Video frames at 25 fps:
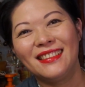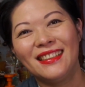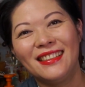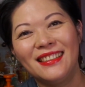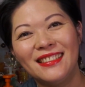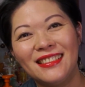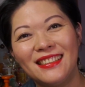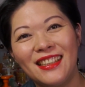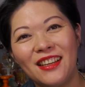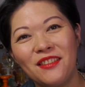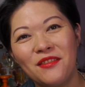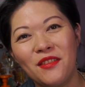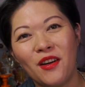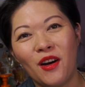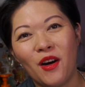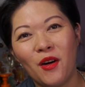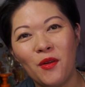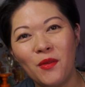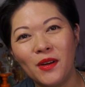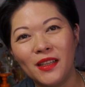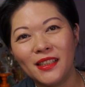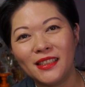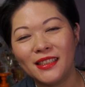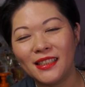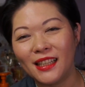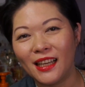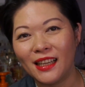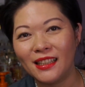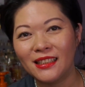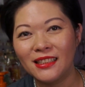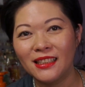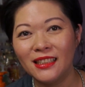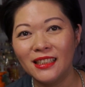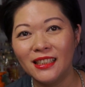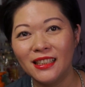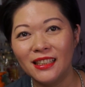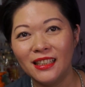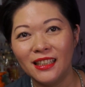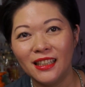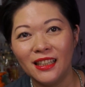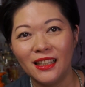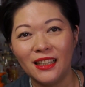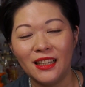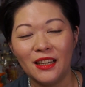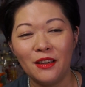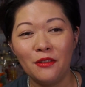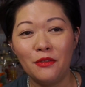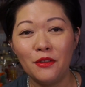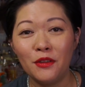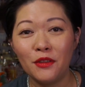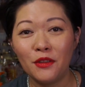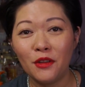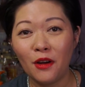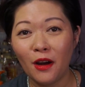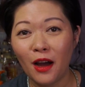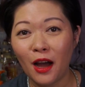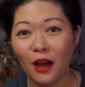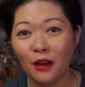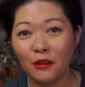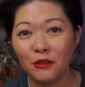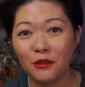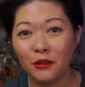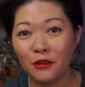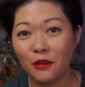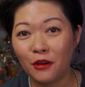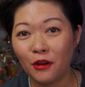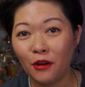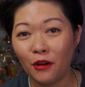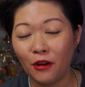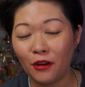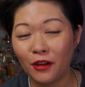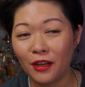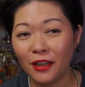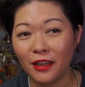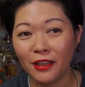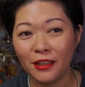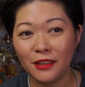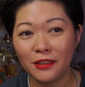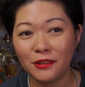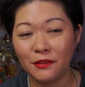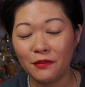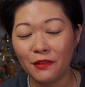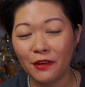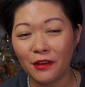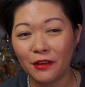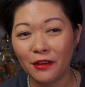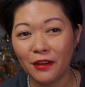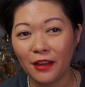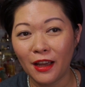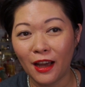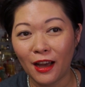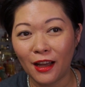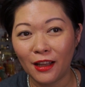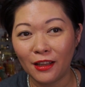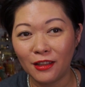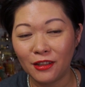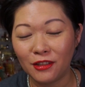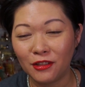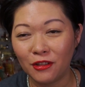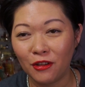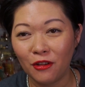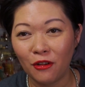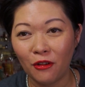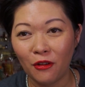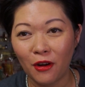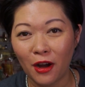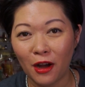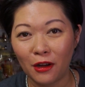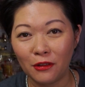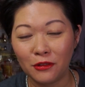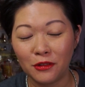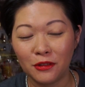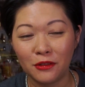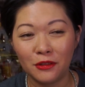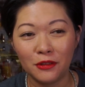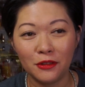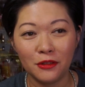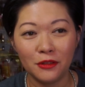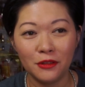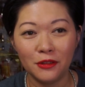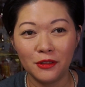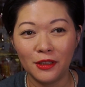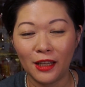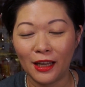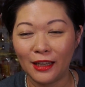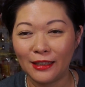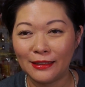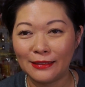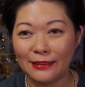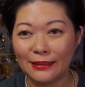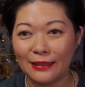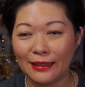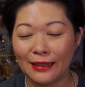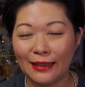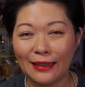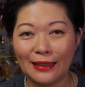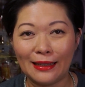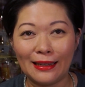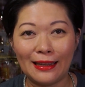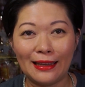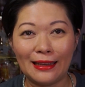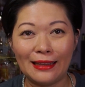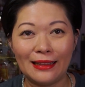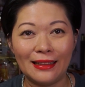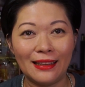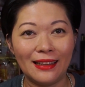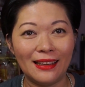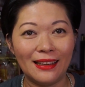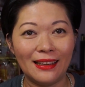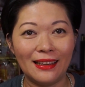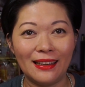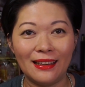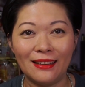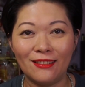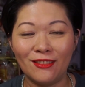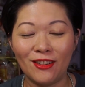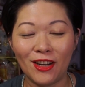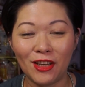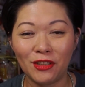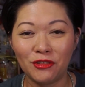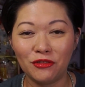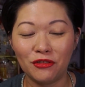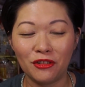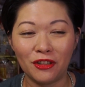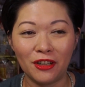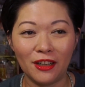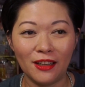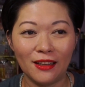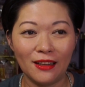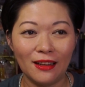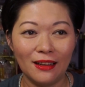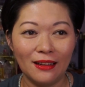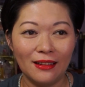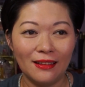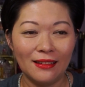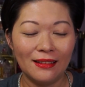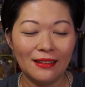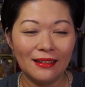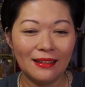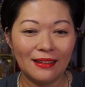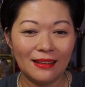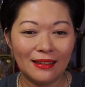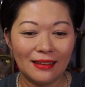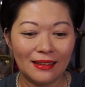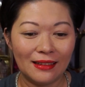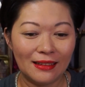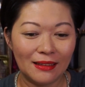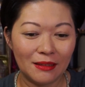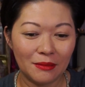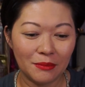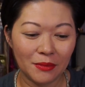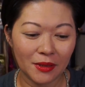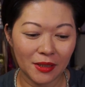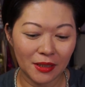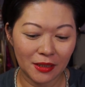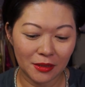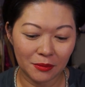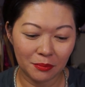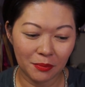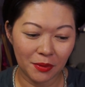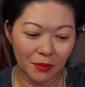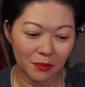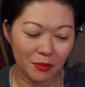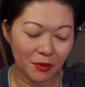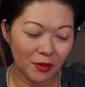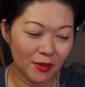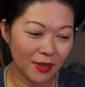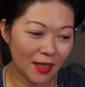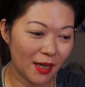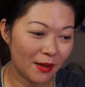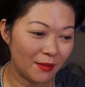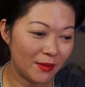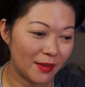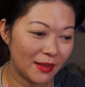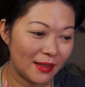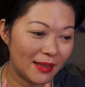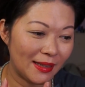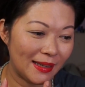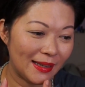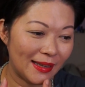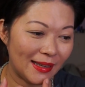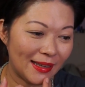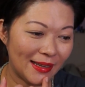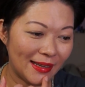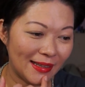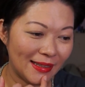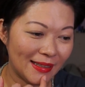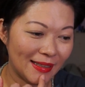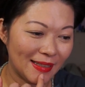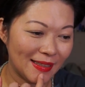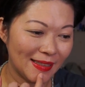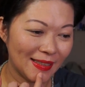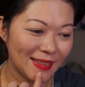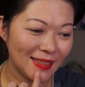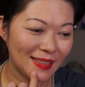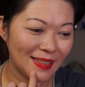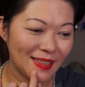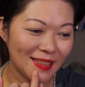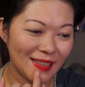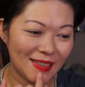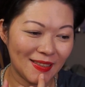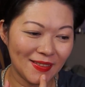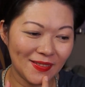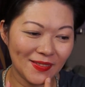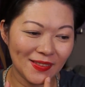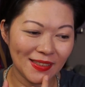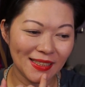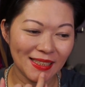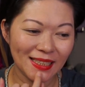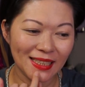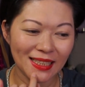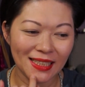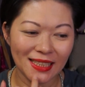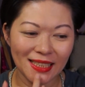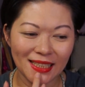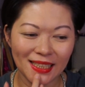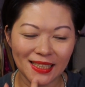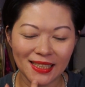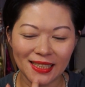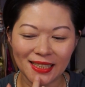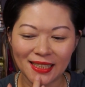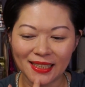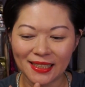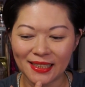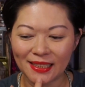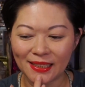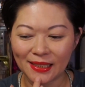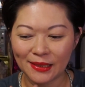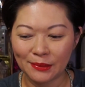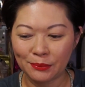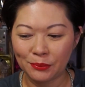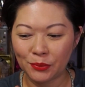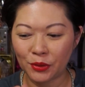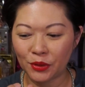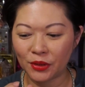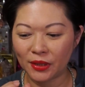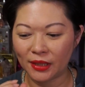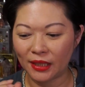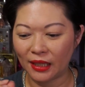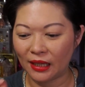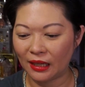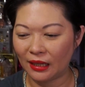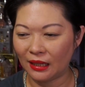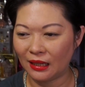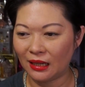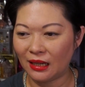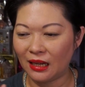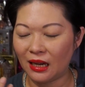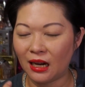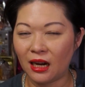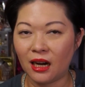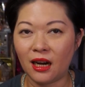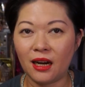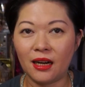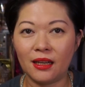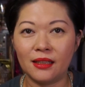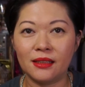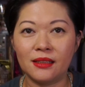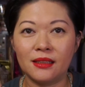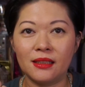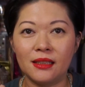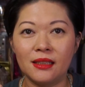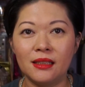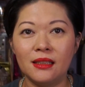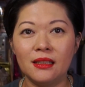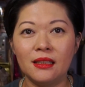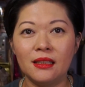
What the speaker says: Just like we always said, if you know how to cook, it's very hard to go out to like eat in the restaurant, because people nowadays is not really put their heart